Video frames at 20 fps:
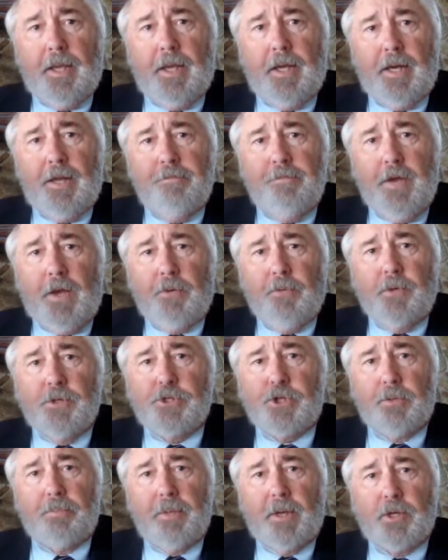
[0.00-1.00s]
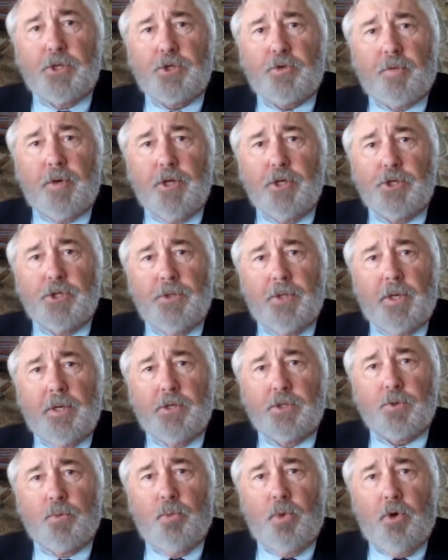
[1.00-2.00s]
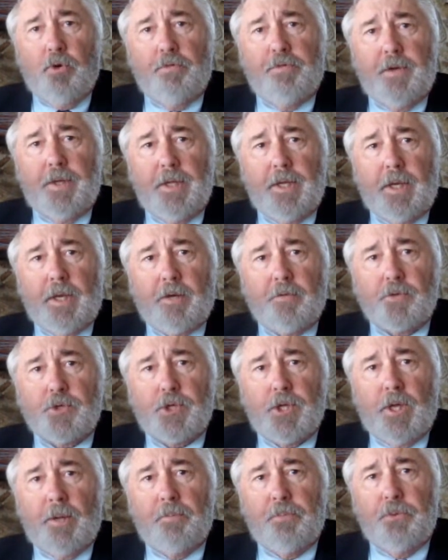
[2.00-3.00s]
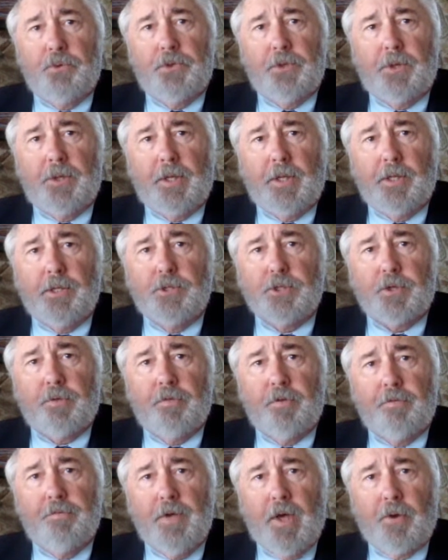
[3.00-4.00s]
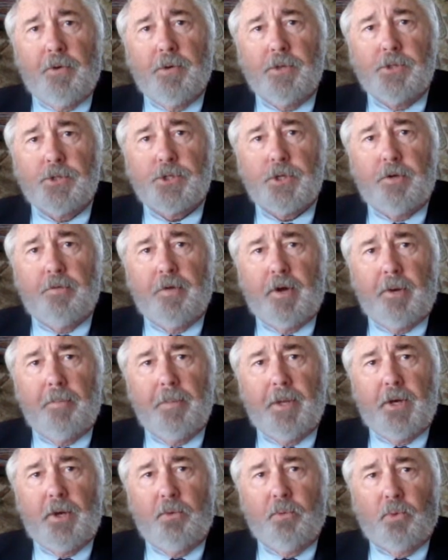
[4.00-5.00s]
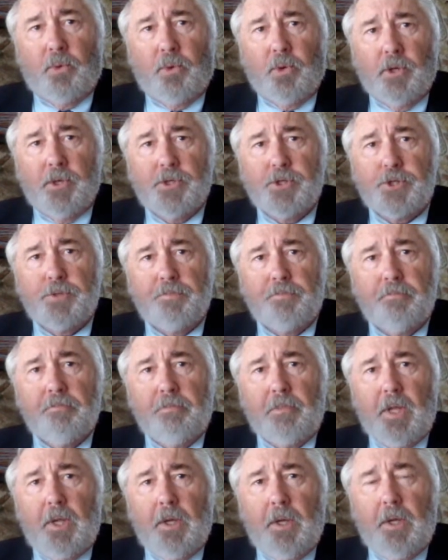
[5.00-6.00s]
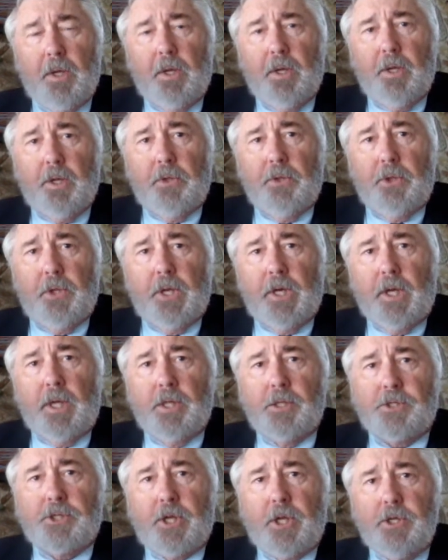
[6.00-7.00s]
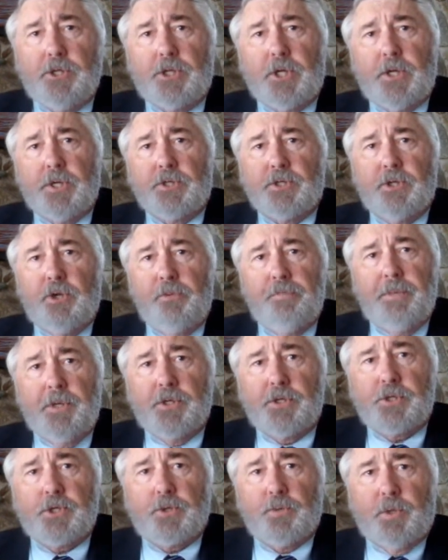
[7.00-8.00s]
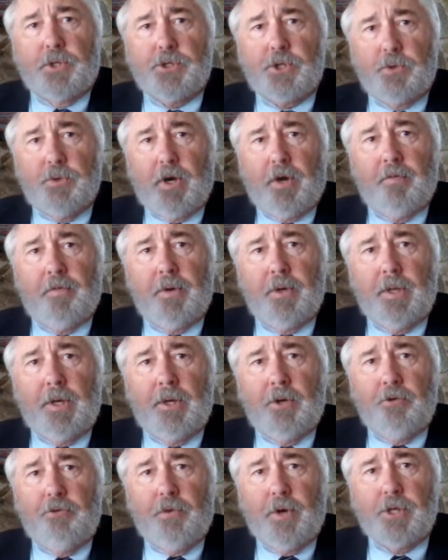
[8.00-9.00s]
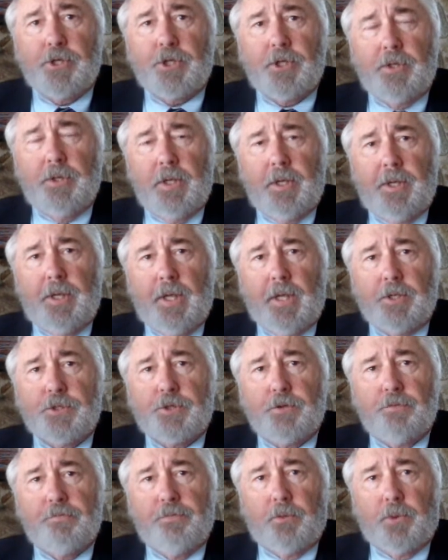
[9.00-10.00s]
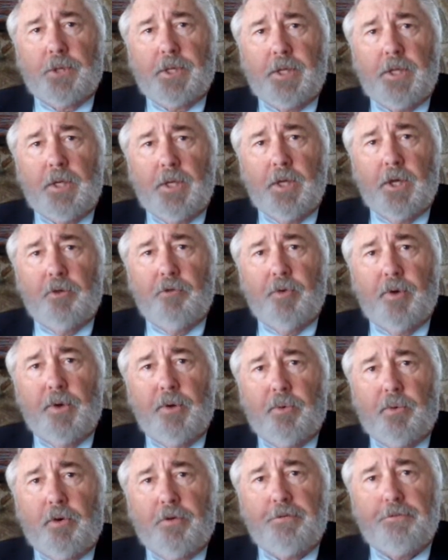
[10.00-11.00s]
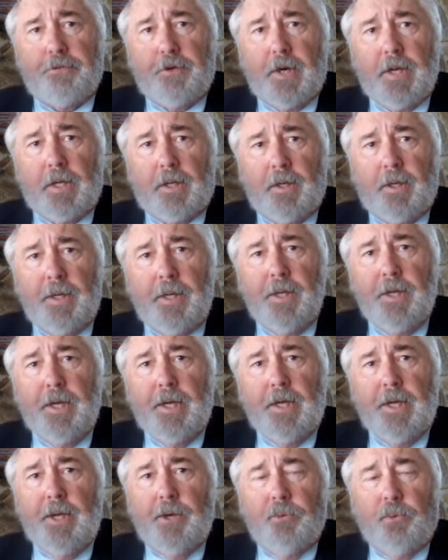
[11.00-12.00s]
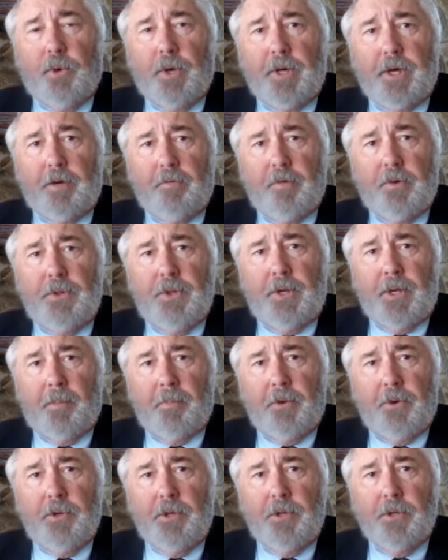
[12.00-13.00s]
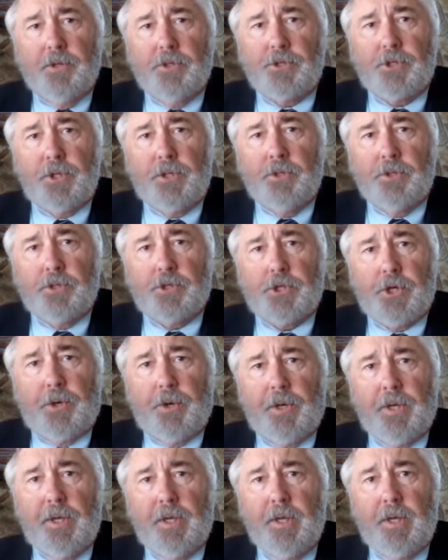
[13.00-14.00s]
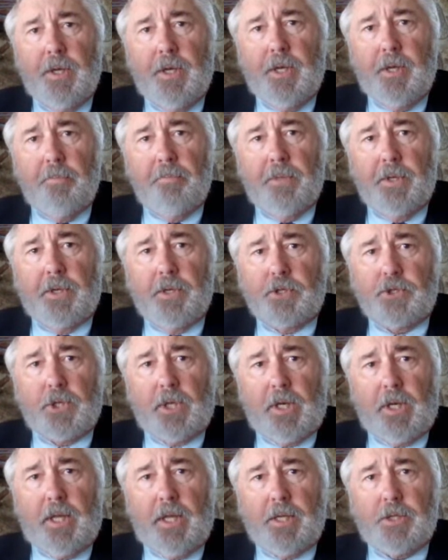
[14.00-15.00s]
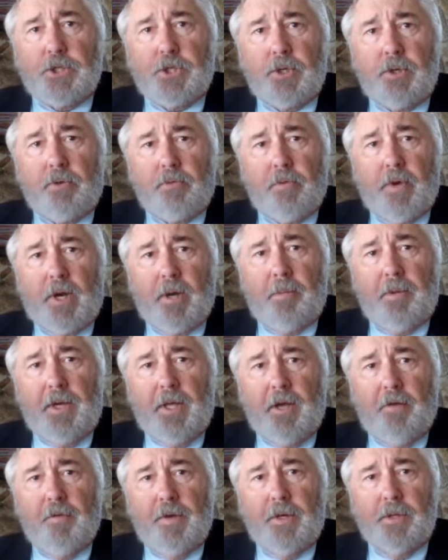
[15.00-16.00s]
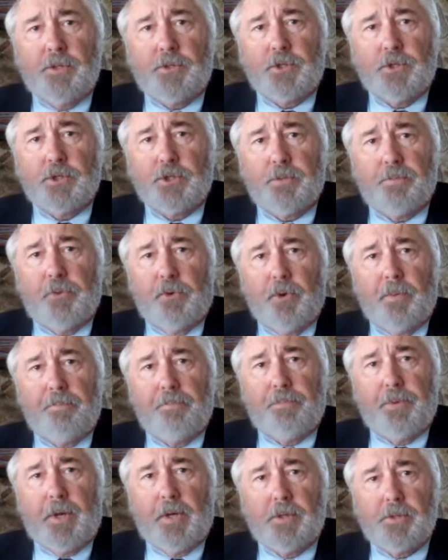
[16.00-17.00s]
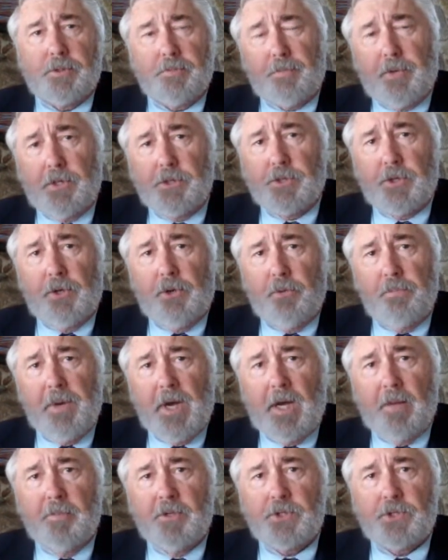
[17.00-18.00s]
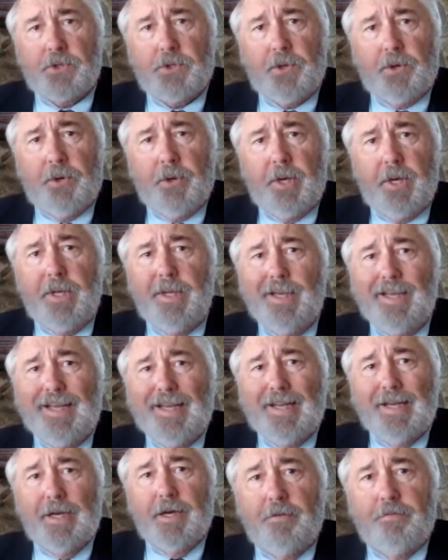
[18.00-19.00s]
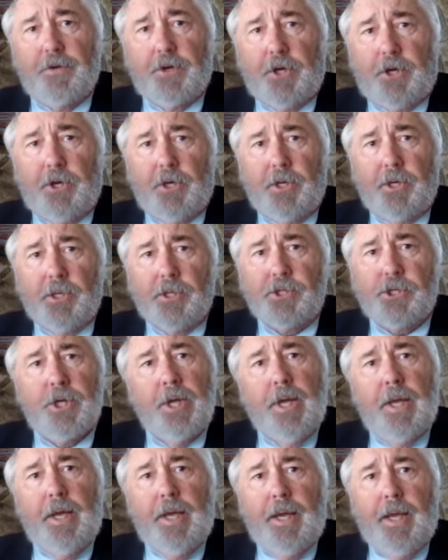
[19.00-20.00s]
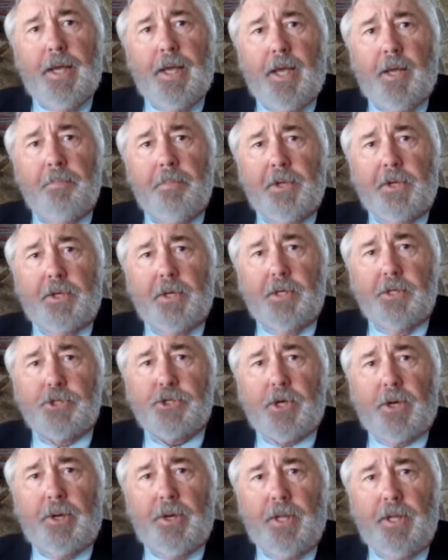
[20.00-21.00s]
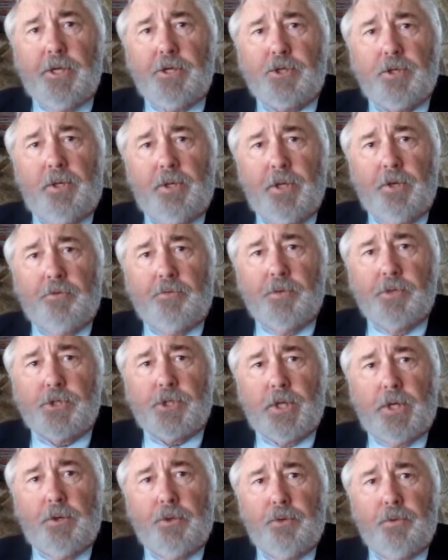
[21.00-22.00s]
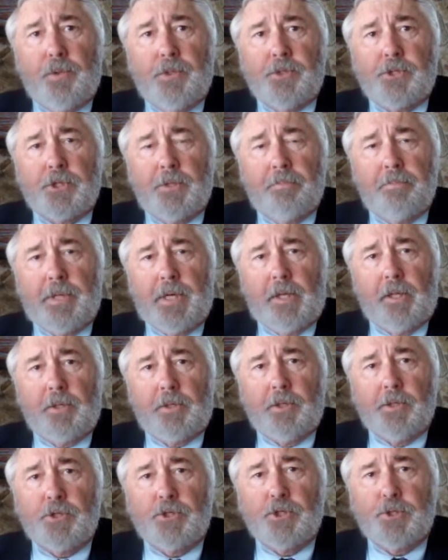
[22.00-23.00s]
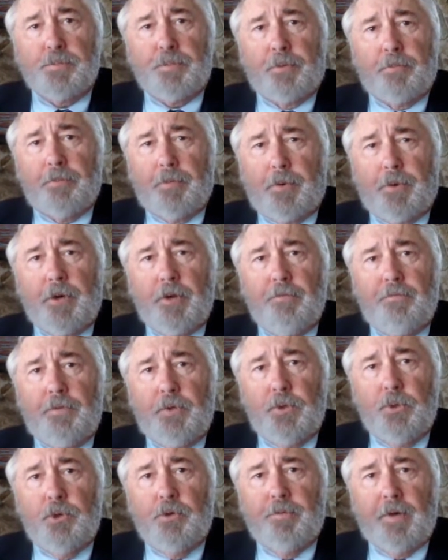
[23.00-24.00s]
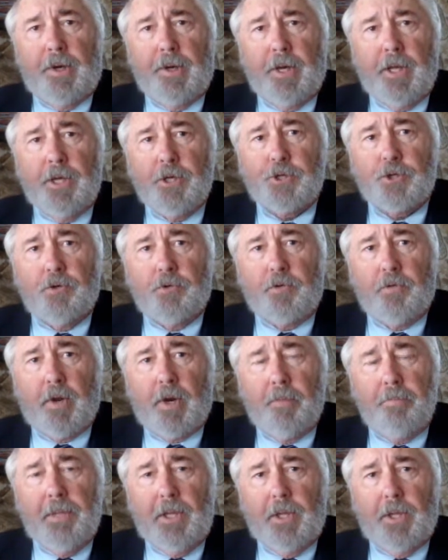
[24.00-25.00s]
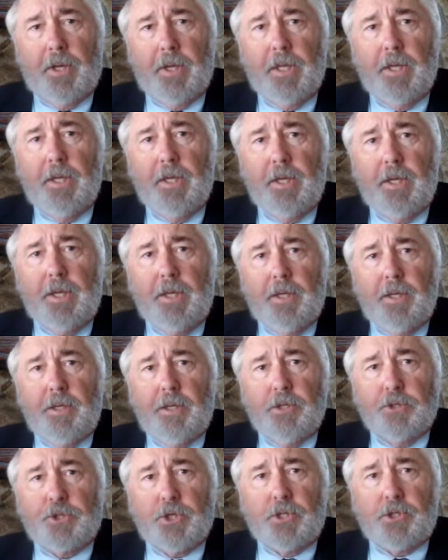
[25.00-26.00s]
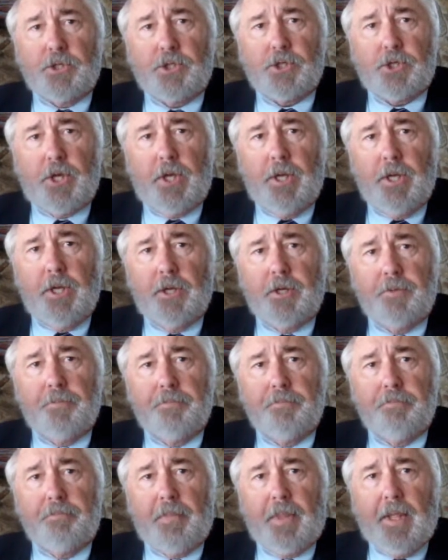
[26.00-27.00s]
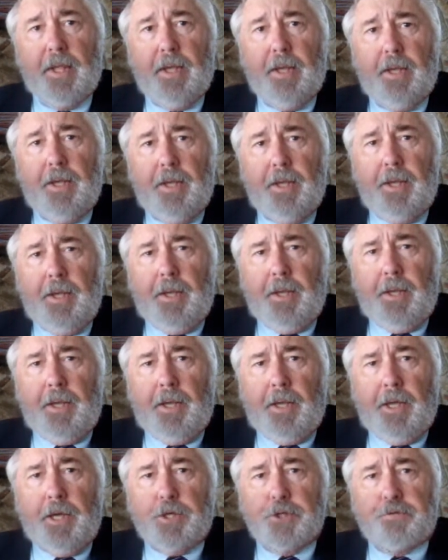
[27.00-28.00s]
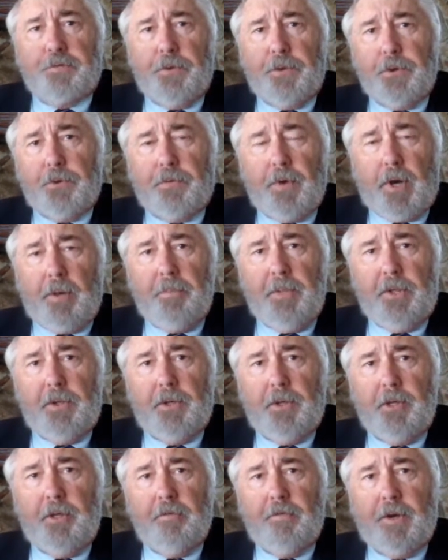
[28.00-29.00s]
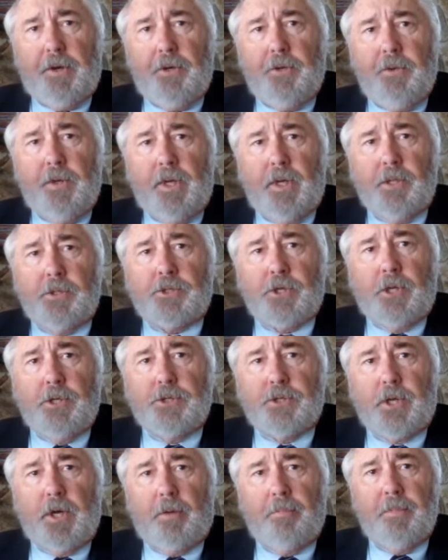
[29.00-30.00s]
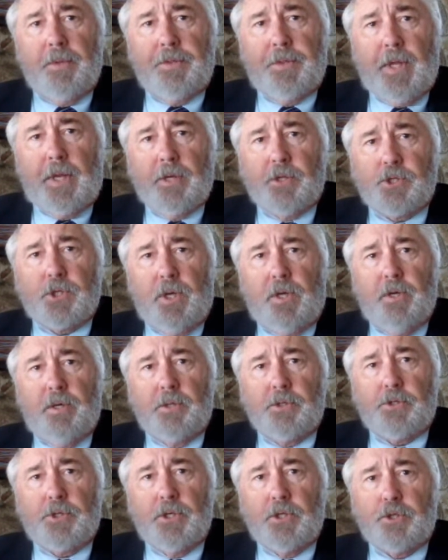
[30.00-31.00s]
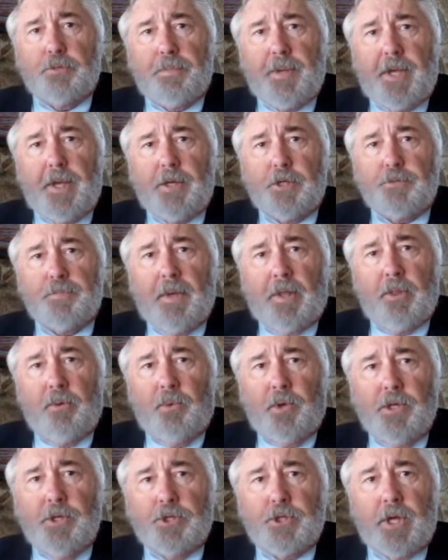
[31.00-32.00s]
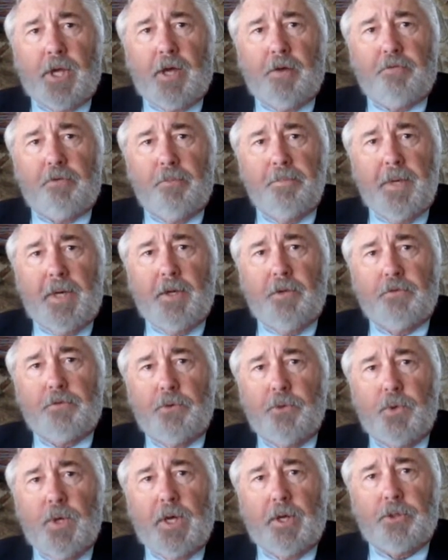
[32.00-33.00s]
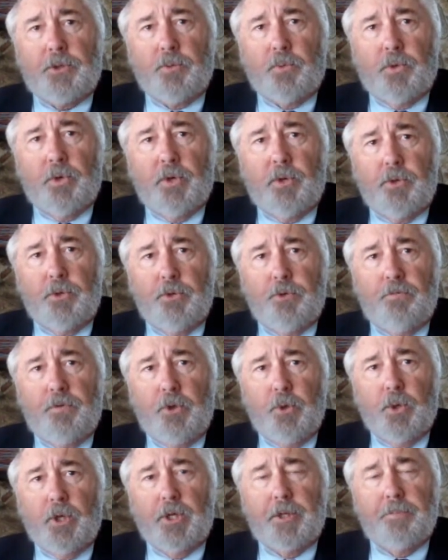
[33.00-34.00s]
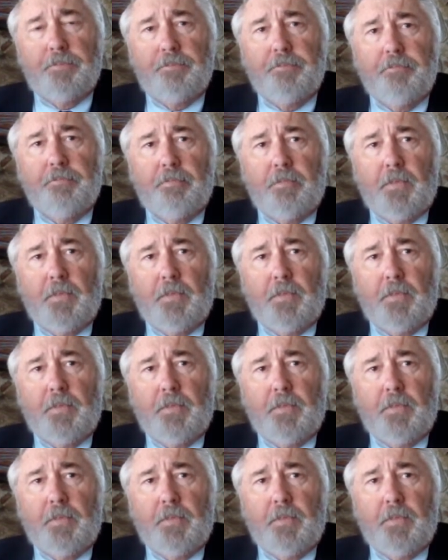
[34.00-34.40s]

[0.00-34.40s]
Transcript: and a Veterans Administration that is woefully out of step with the needs of the veterans of our many wars. The United States has no business whatsoever in addressing the deaths of 1,400, or frankly, whatever the number is in Syria, because it lacks credible evidence to support President Obama's theory of cause, and because our national interest, other than some politicians' purported view of our national credibility, is at stake. As for the credibility of our United States government, that has long since passed by the wayside for many throughout the world who view it.